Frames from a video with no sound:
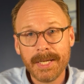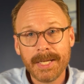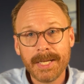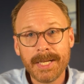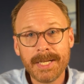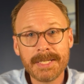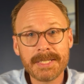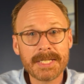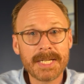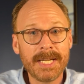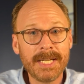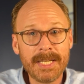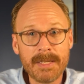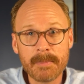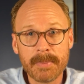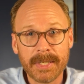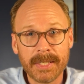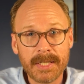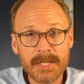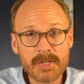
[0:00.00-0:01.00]
And
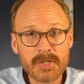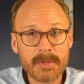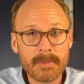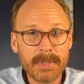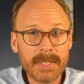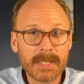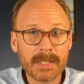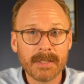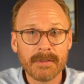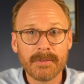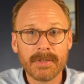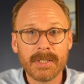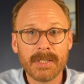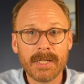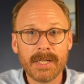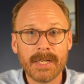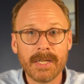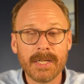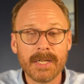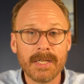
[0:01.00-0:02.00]
anybody should be given
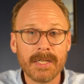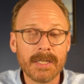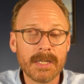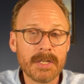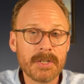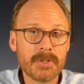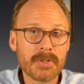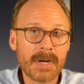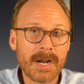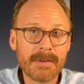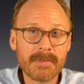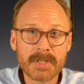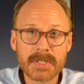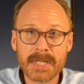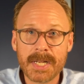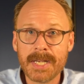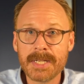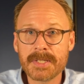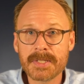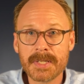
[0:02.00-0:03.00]
a driver's
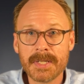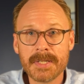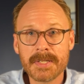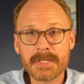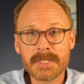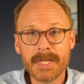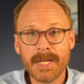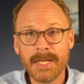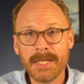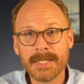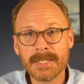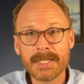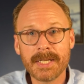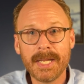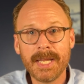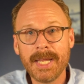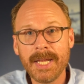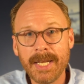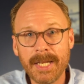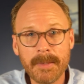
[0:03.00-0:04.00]
license. And
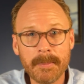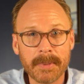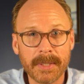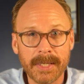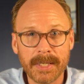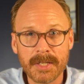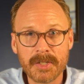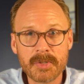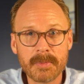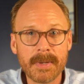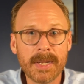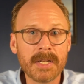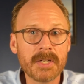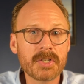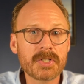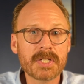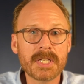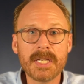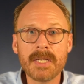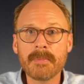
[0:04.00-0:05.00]
anybody should, and
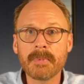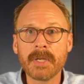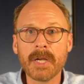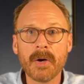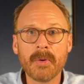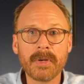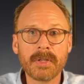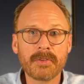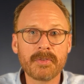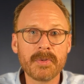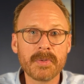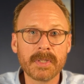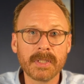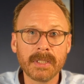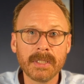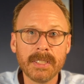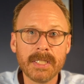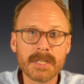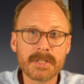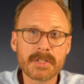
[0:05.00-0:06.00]
just keep going through the
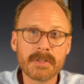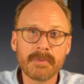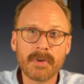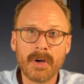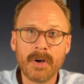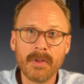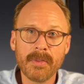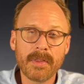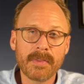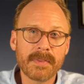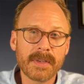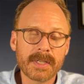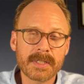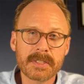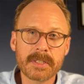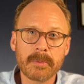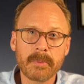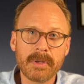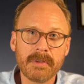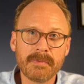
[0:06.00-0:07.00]
list of all the things
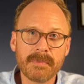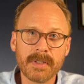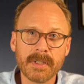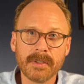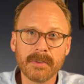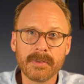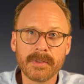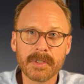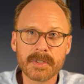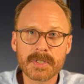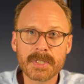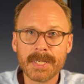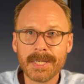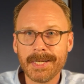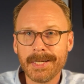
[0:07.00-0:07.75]
that we feel that